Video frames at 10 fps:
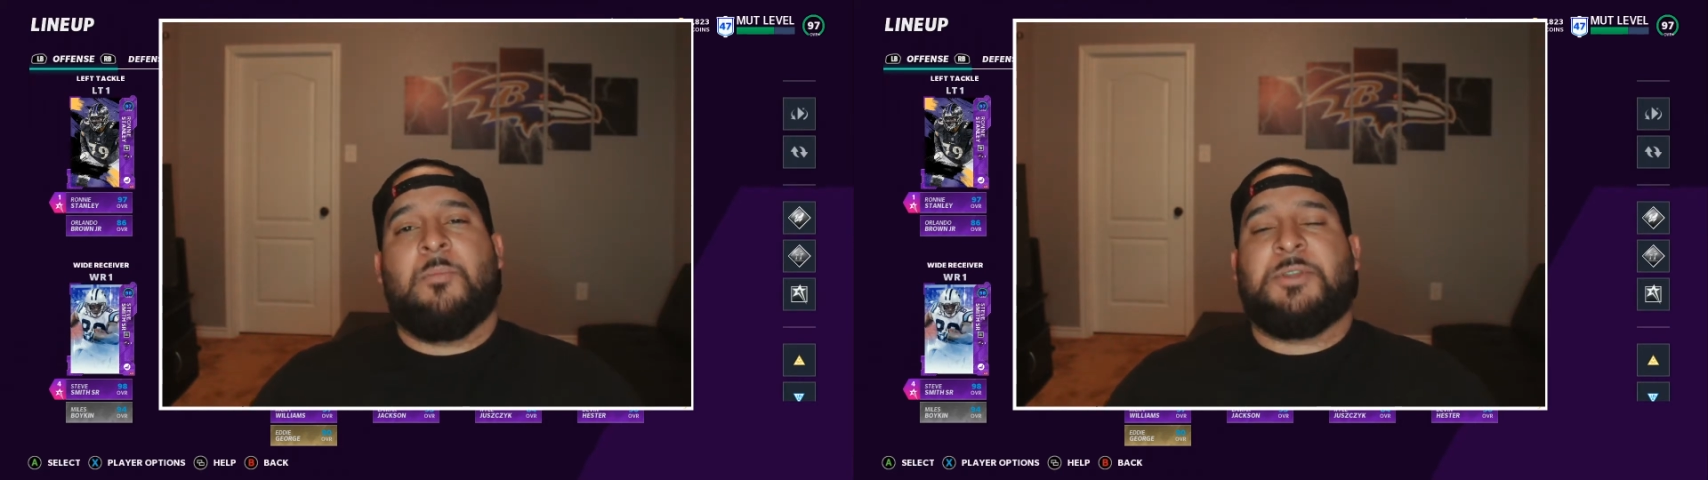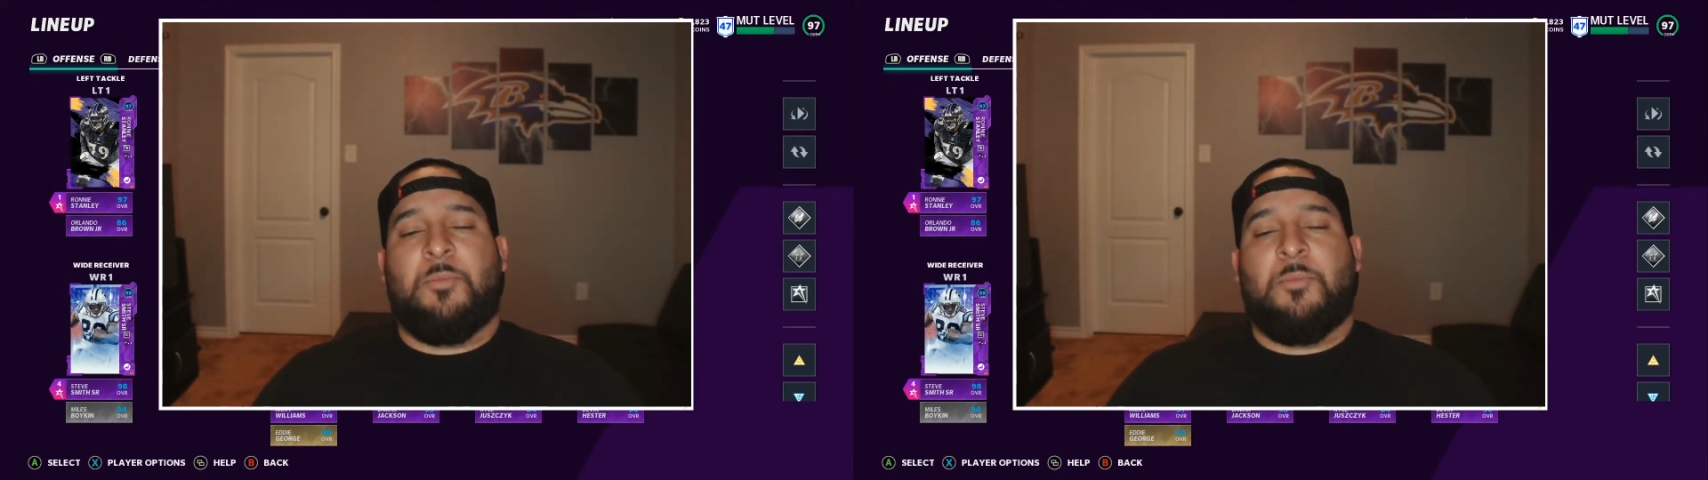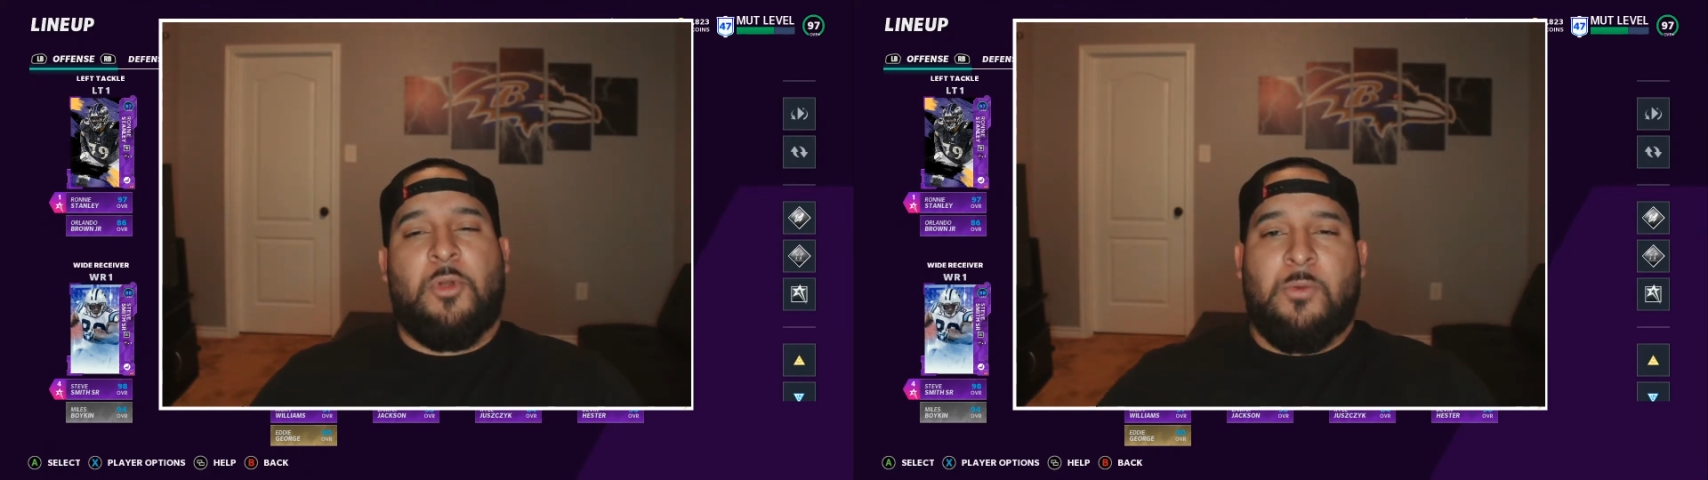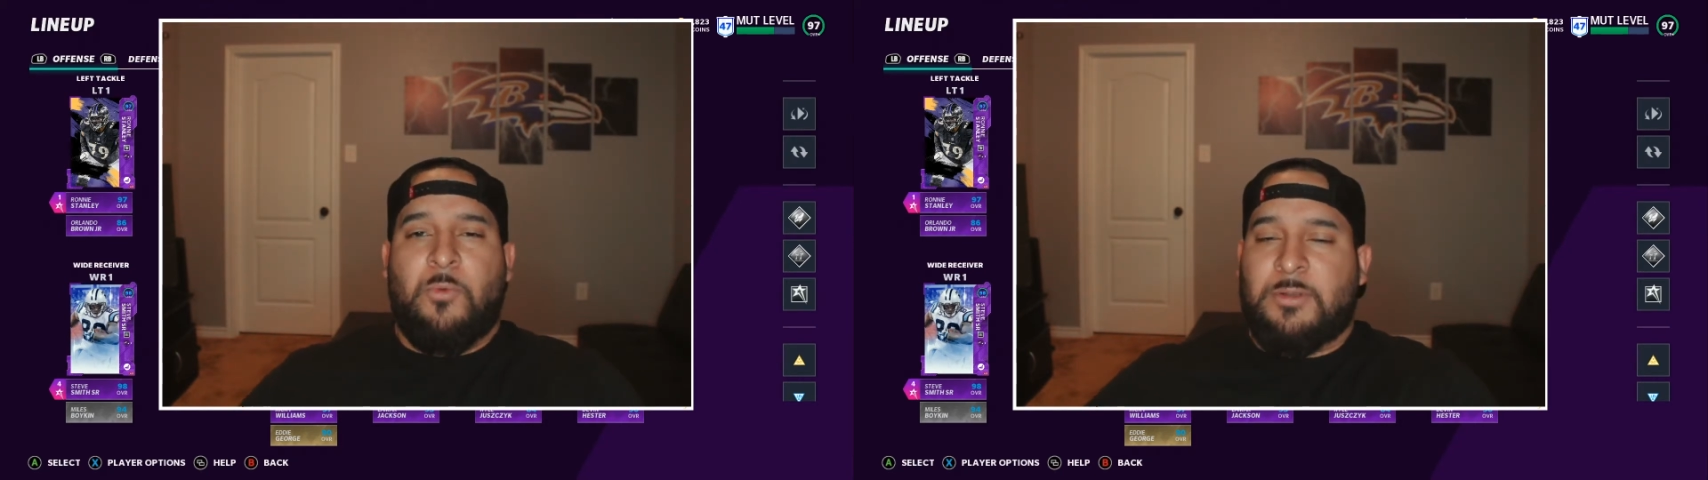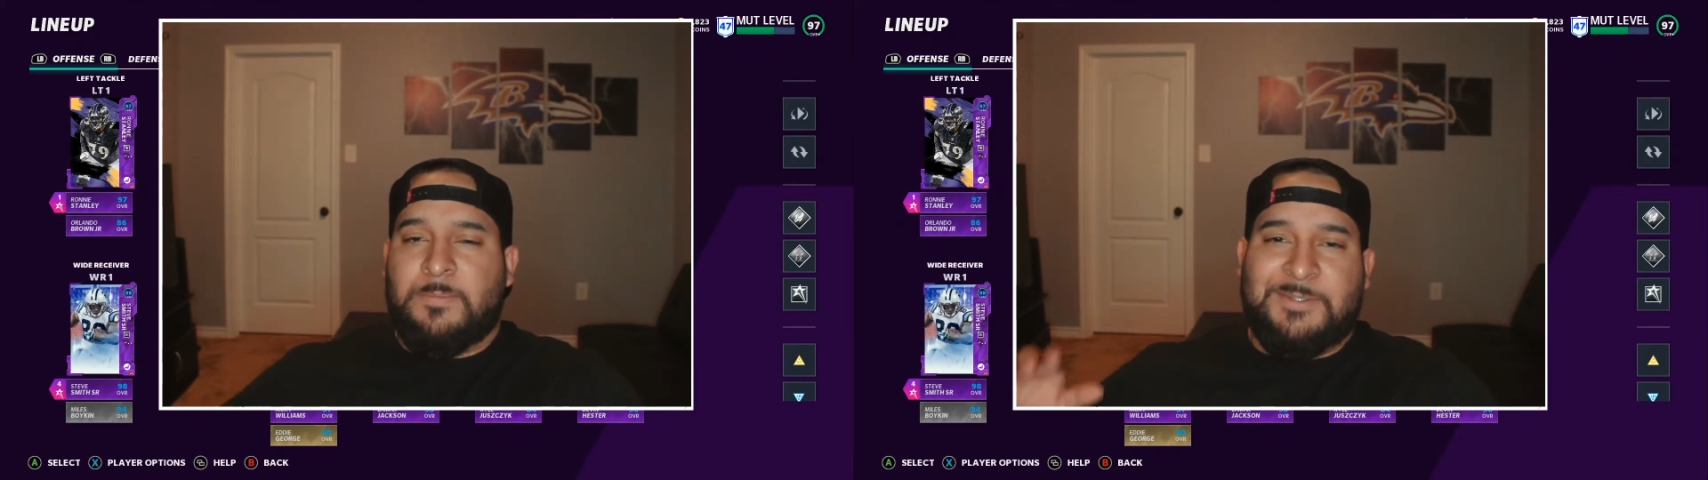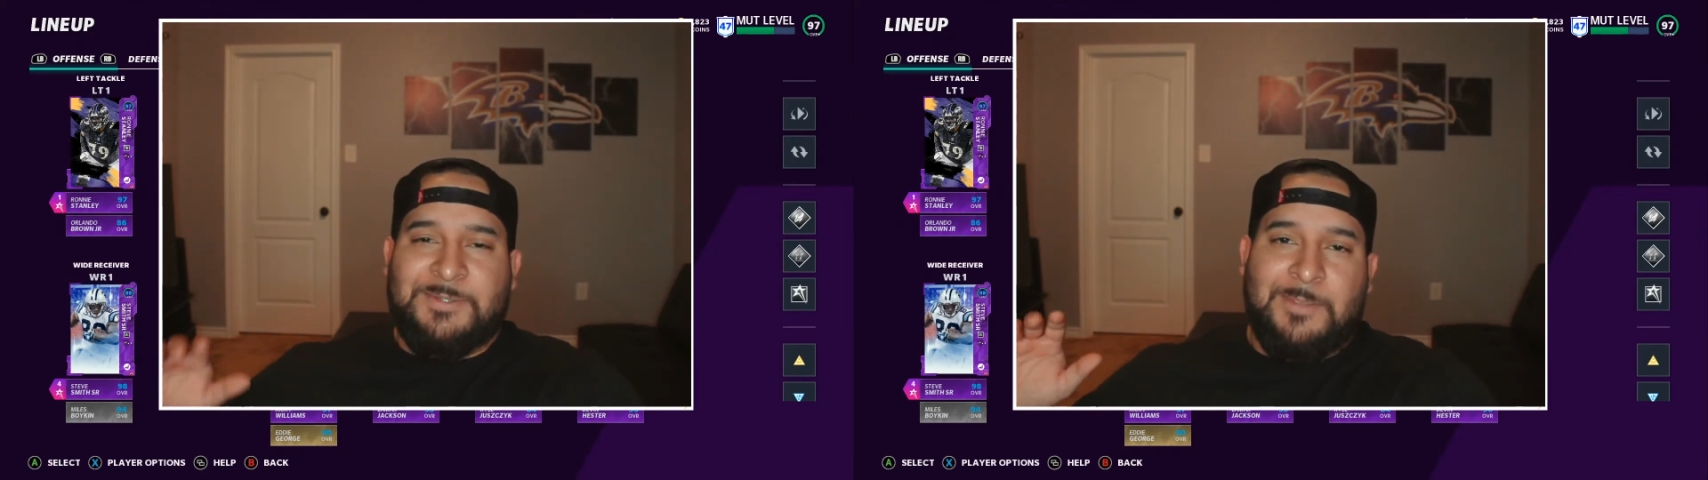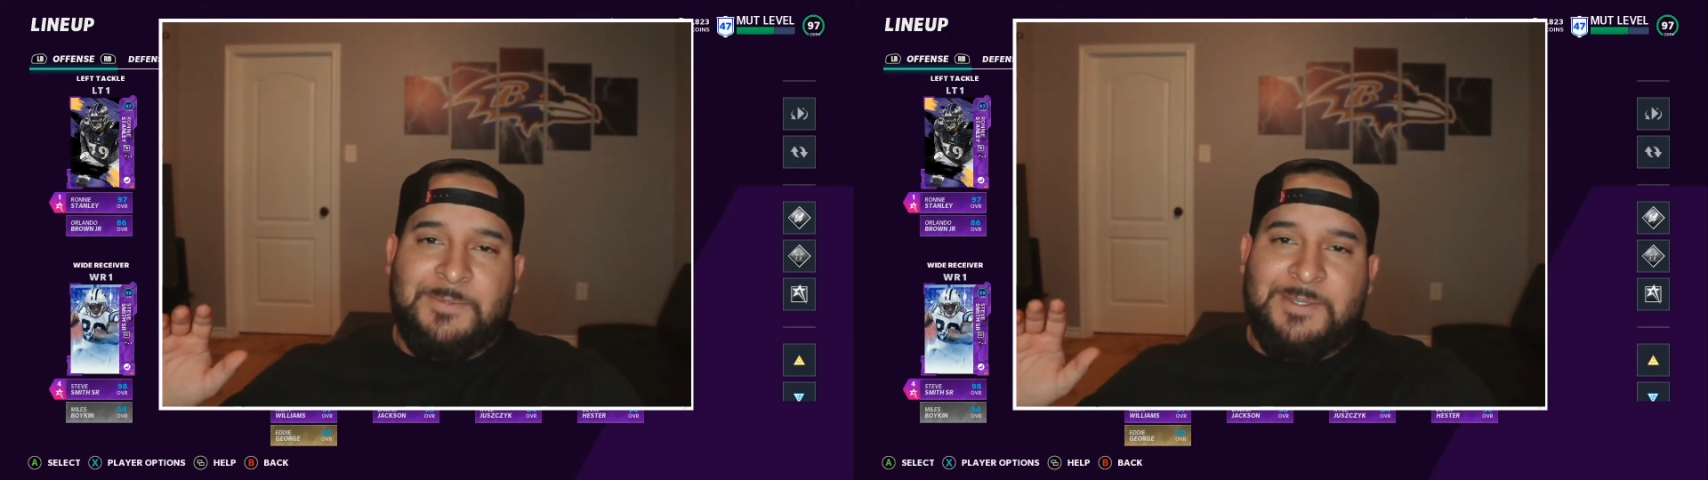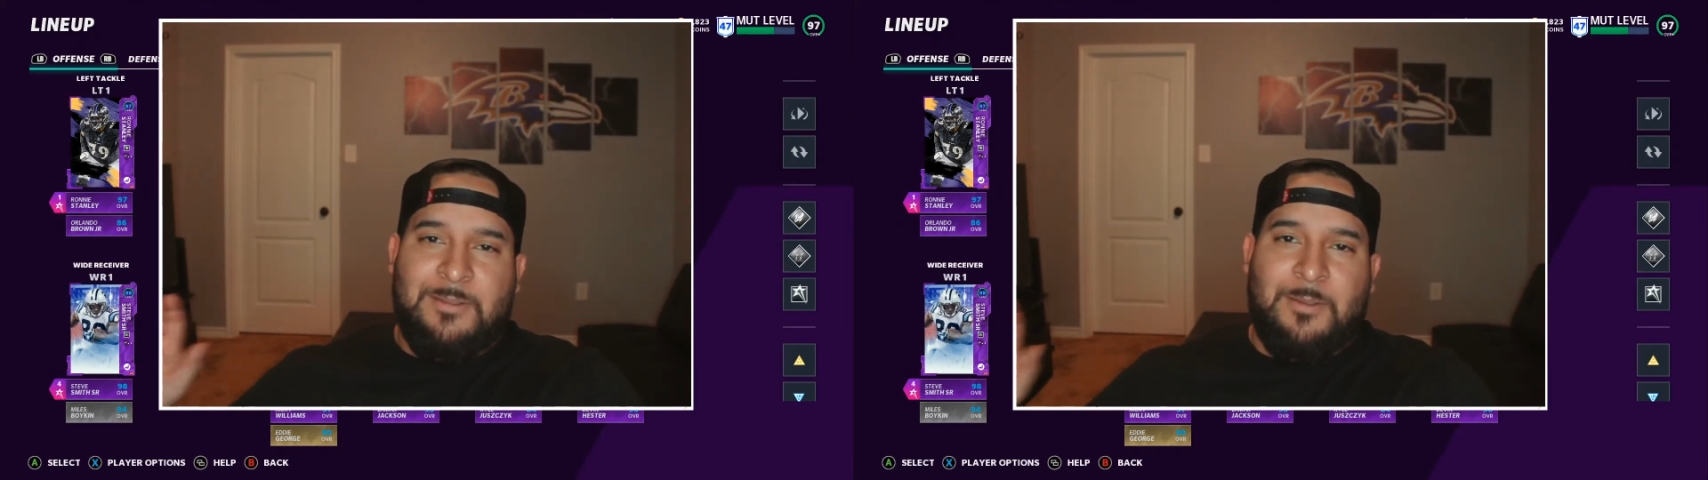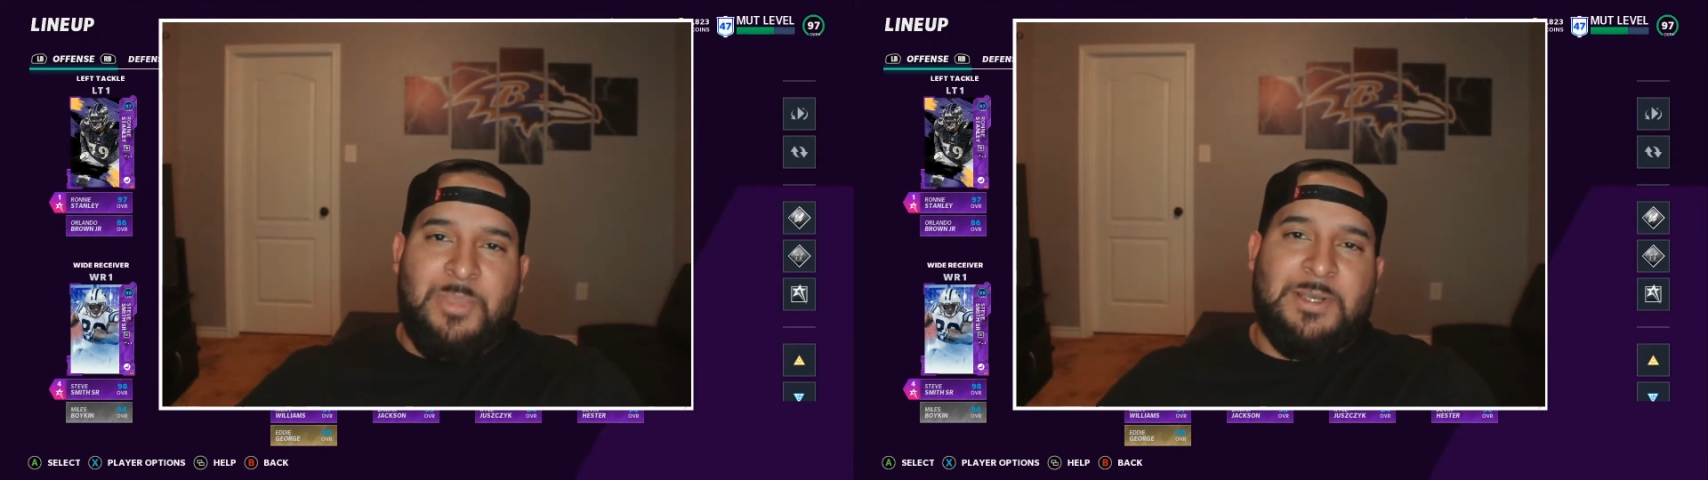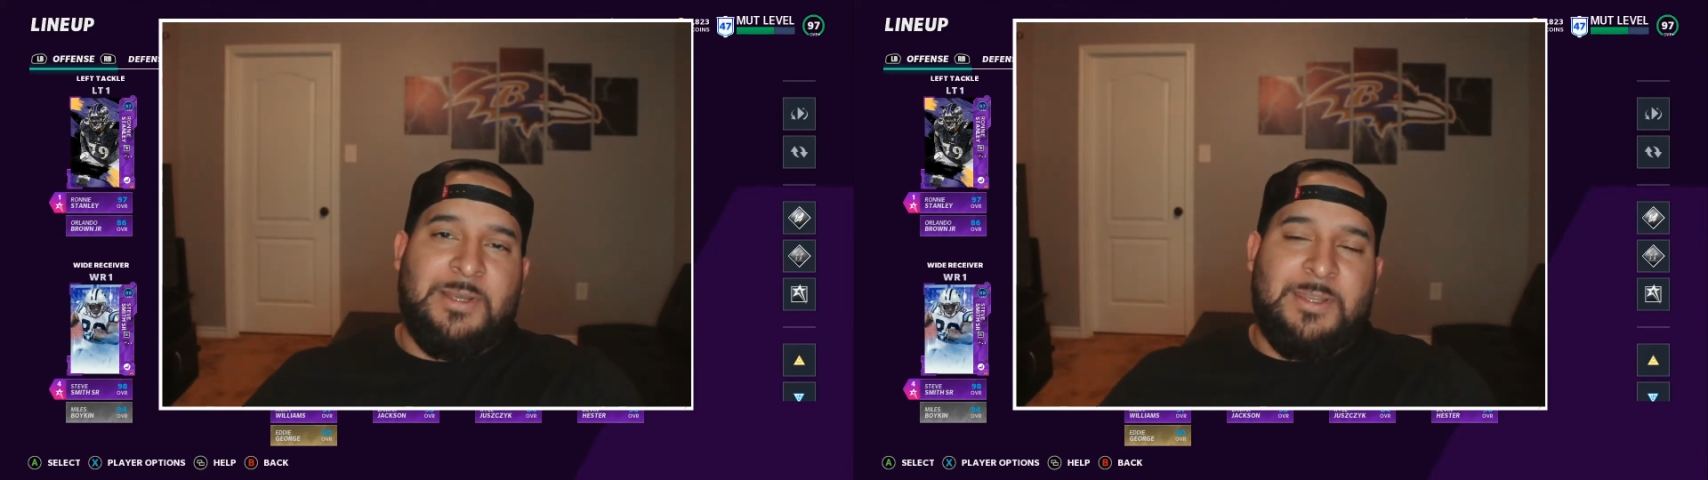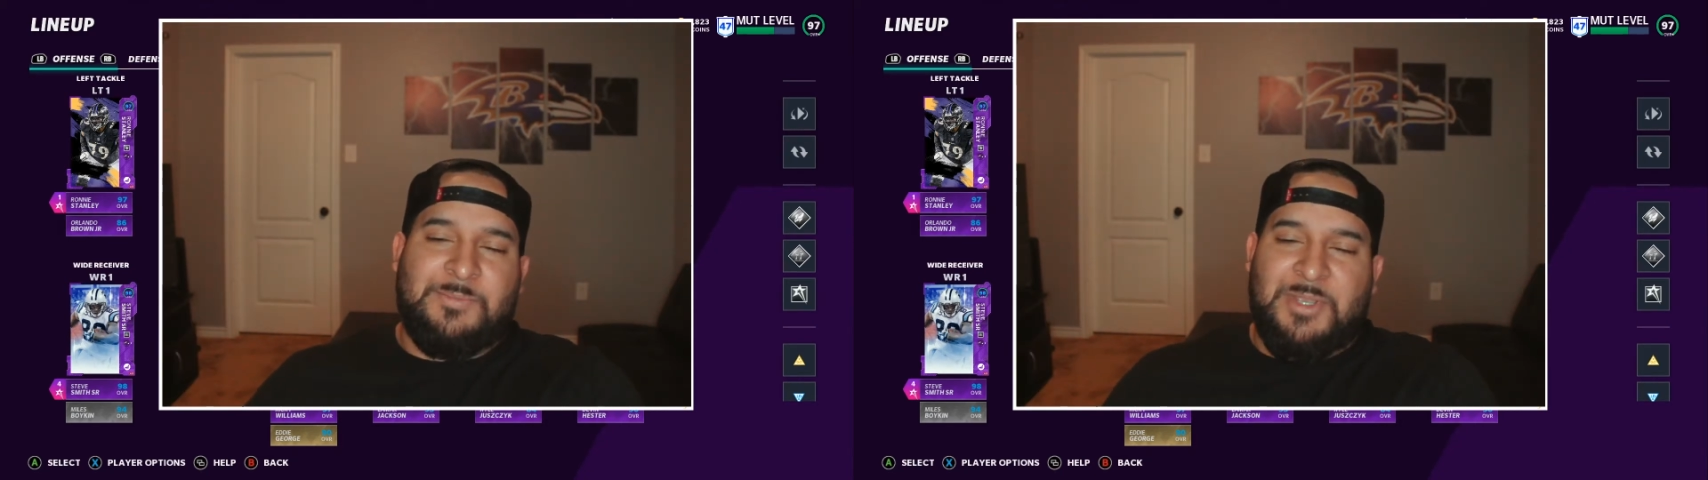but you're more than welcome to skip to the abilities.